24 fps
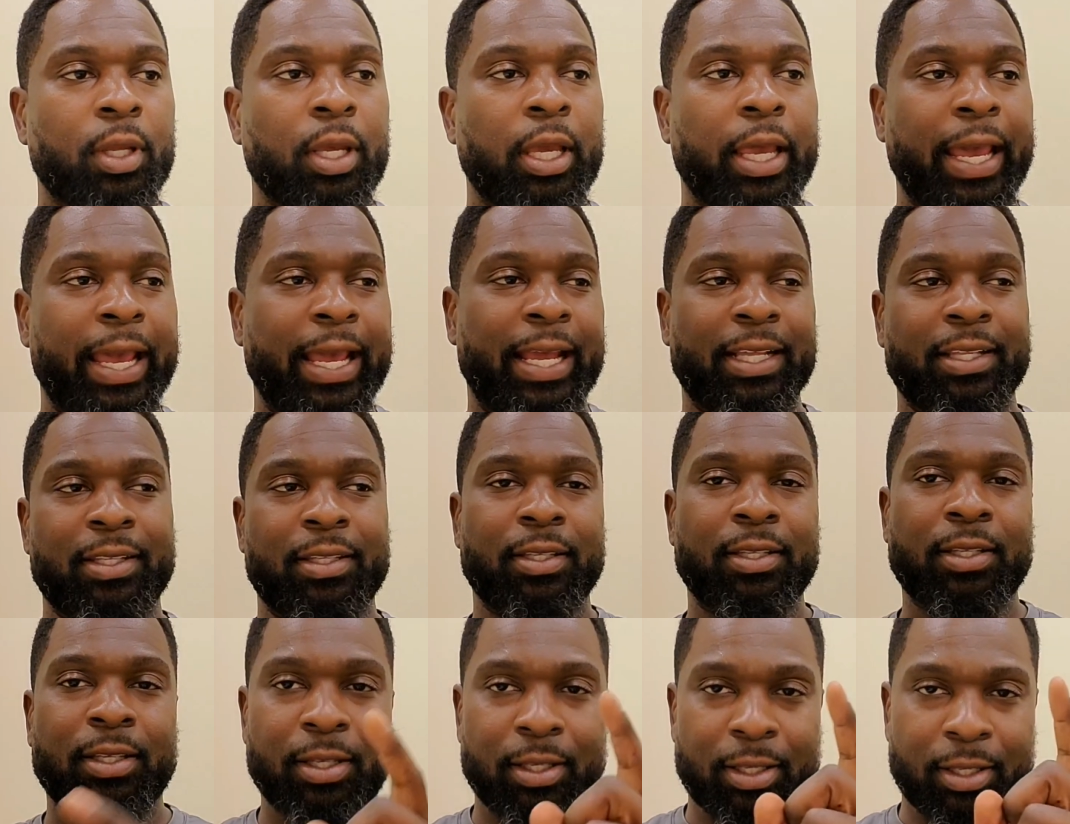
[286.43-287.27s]

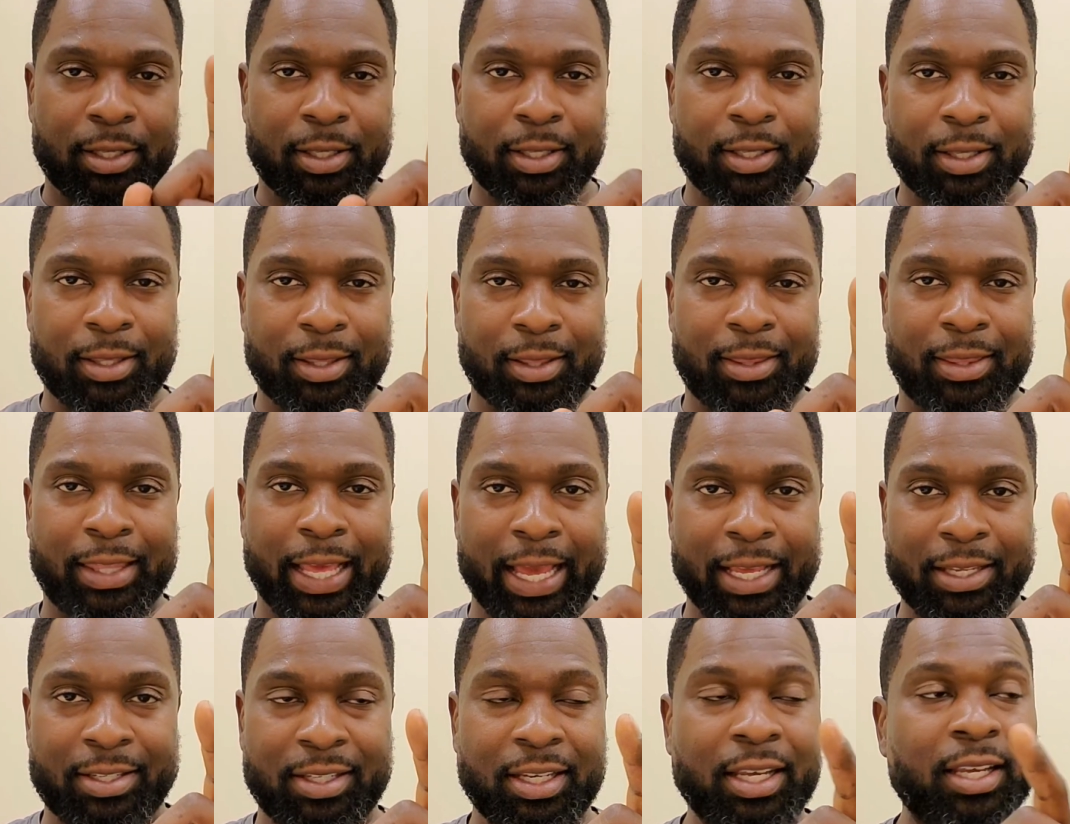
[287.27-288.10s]
And
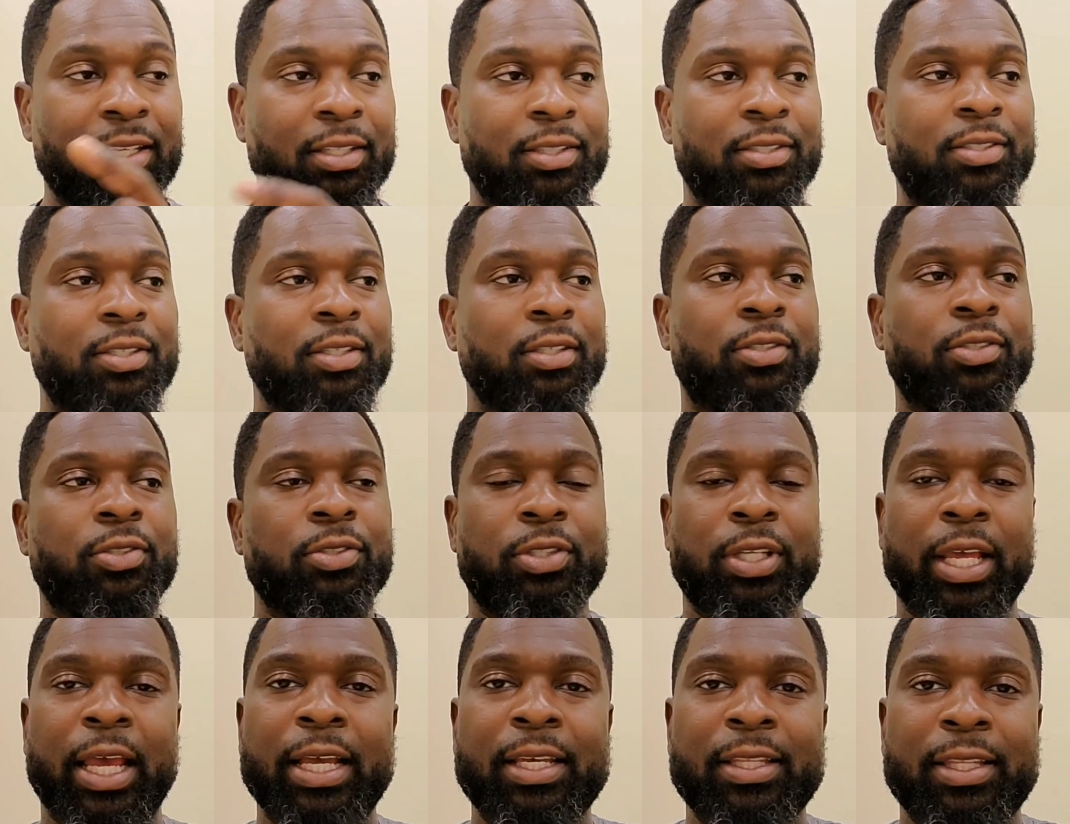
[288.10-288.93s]
that's it, sisters.
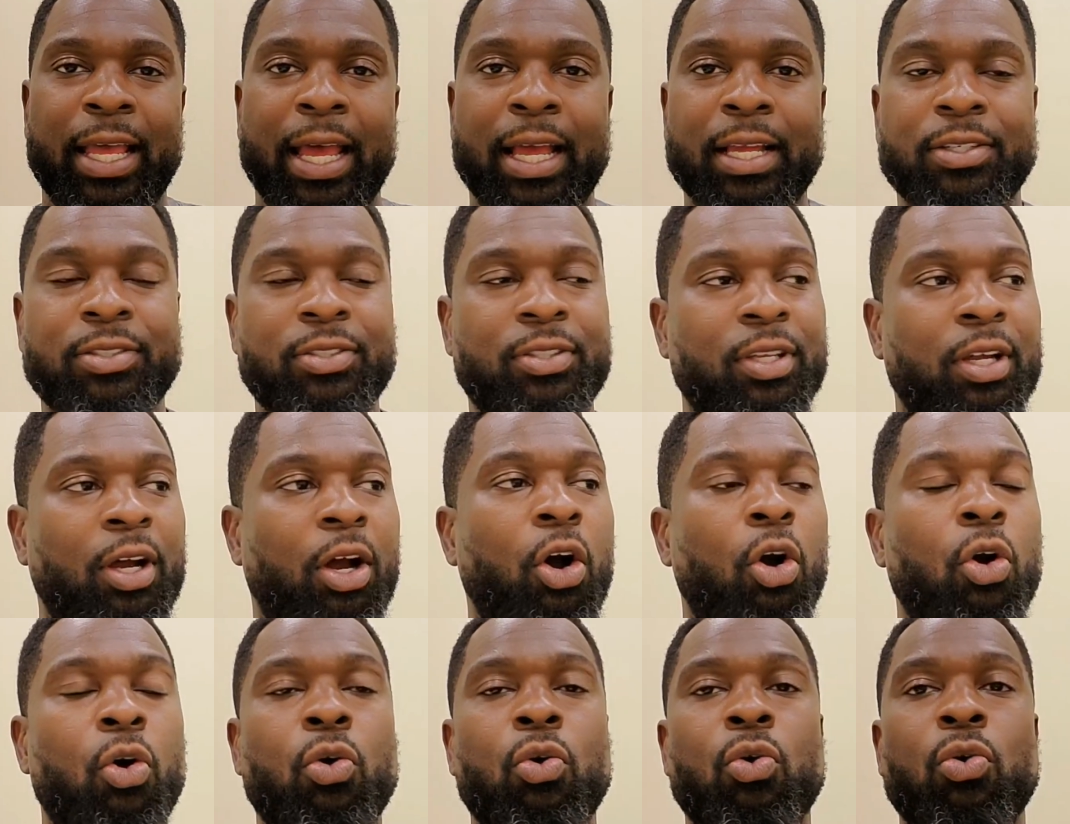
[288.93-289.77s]
That's the
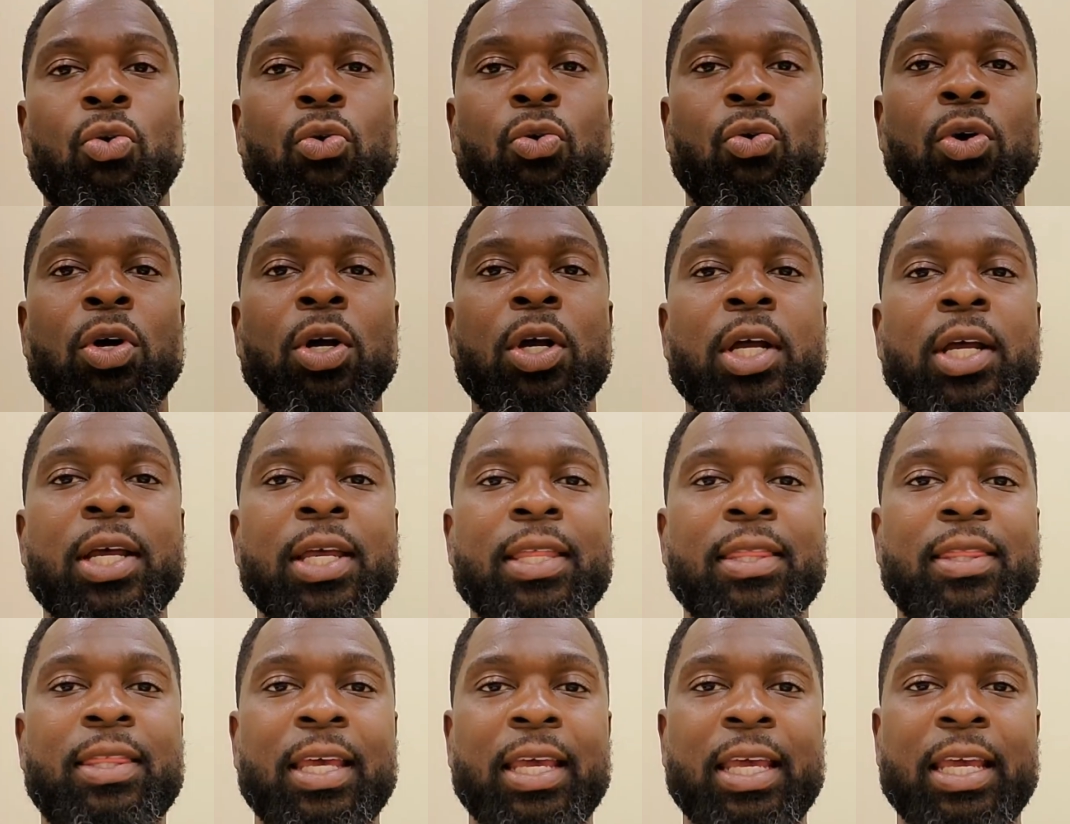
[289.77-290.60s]
whole
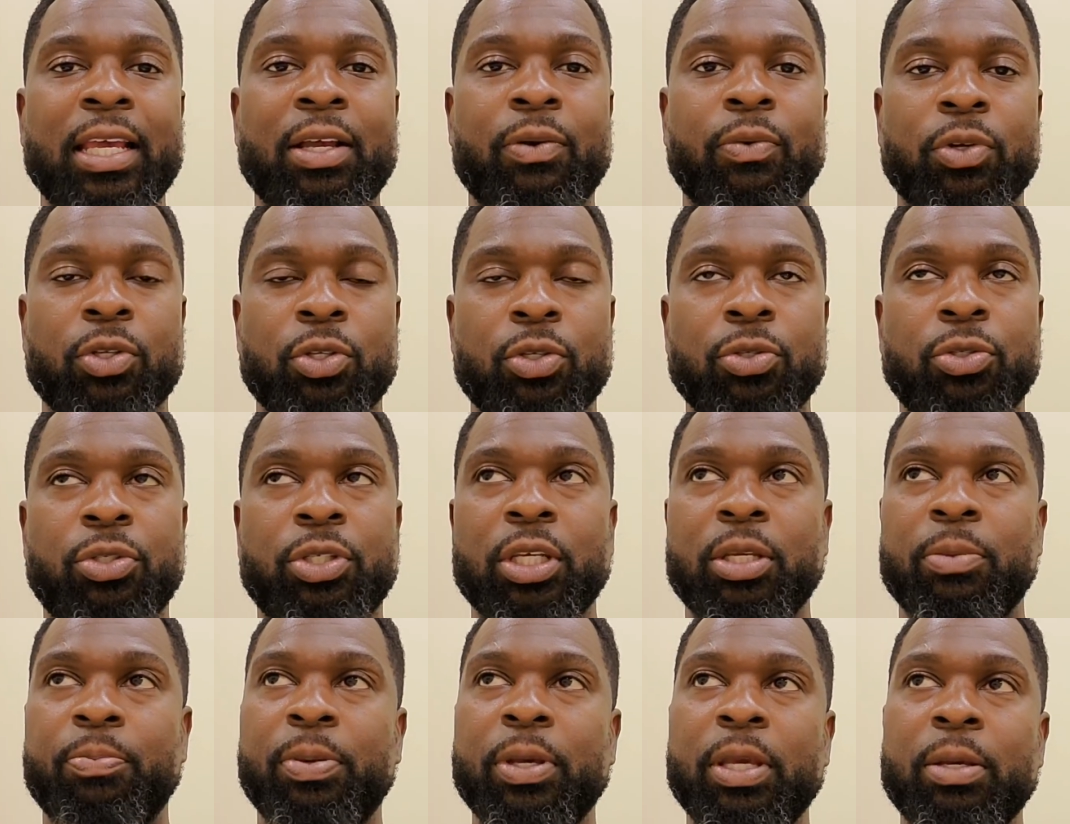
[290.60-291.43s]
thing when you
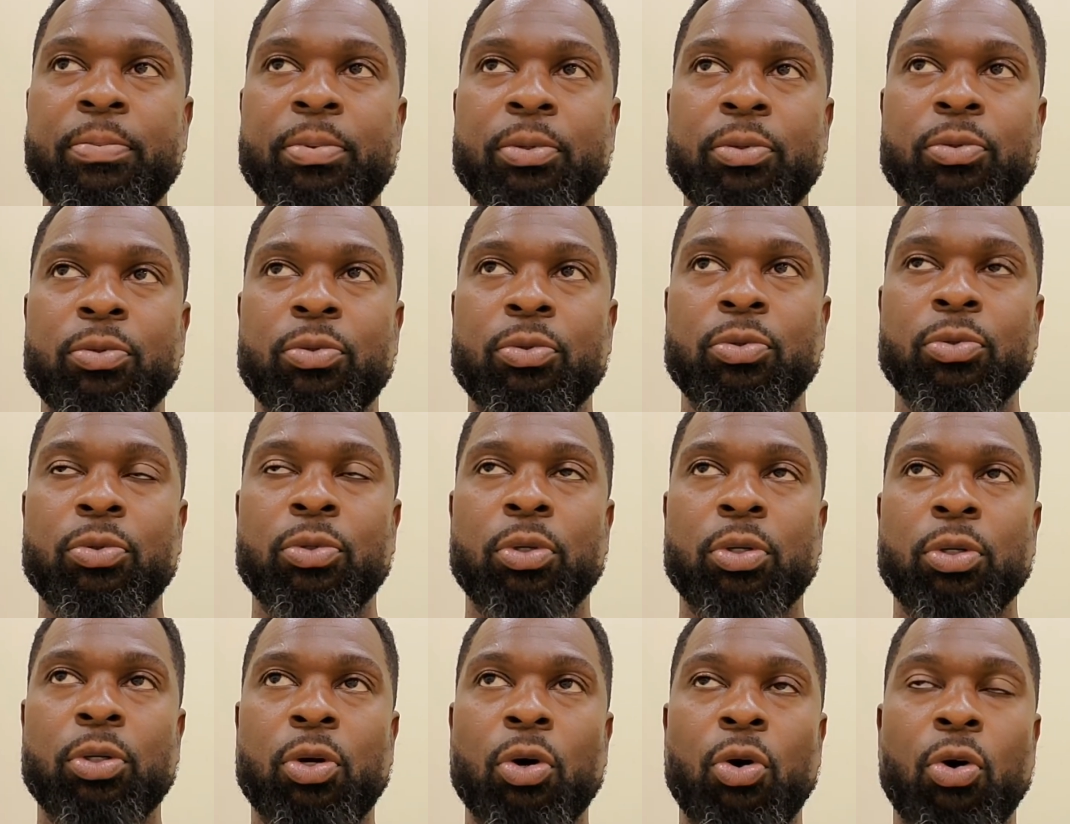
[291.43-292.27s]
see people
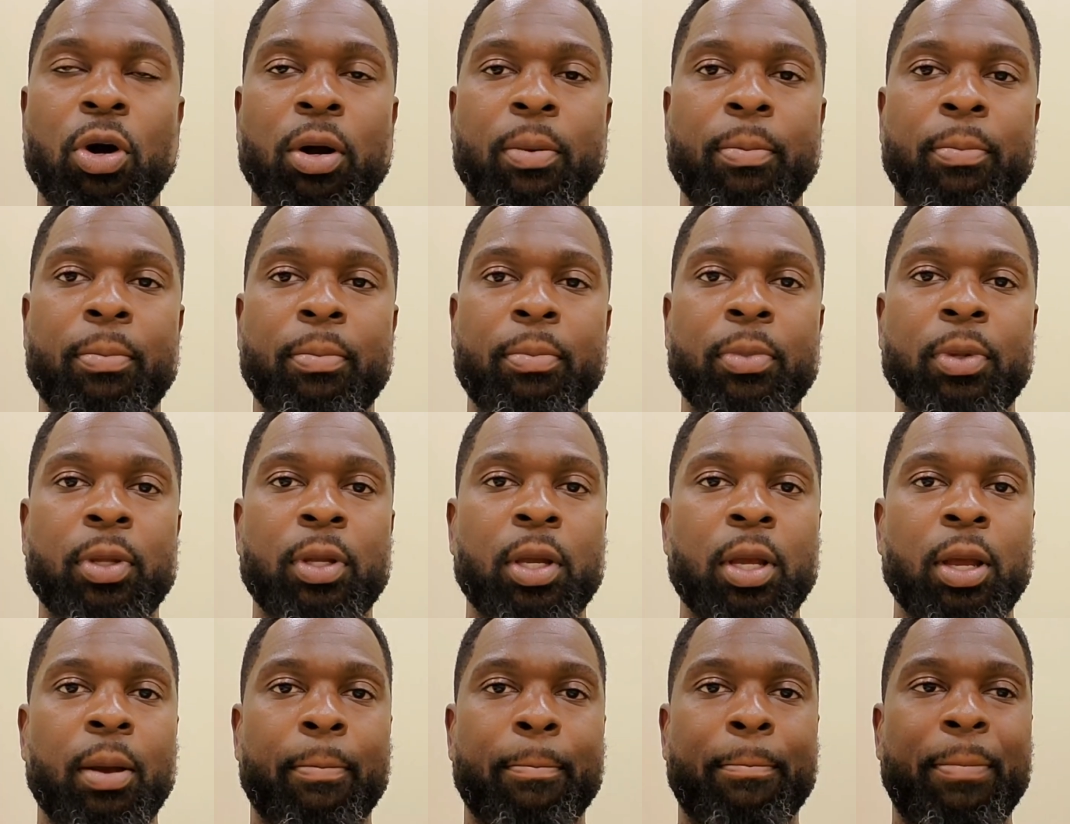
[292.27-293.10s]
going
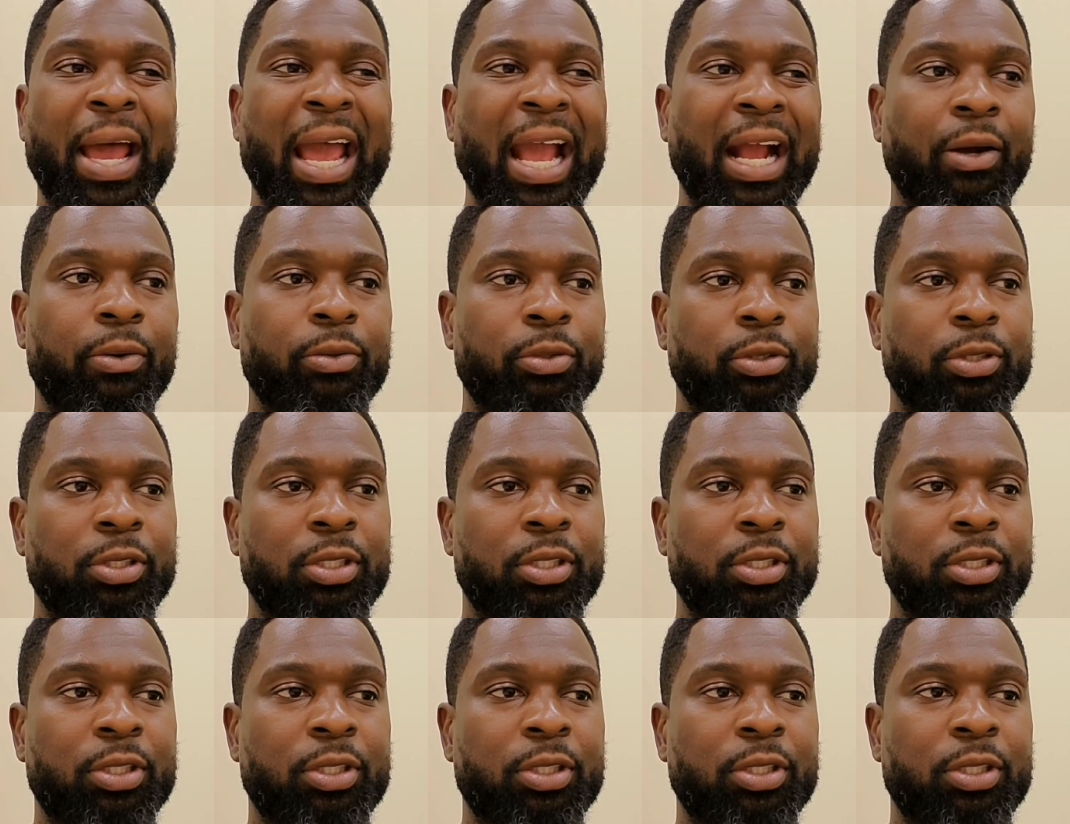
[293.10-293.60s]
backwards.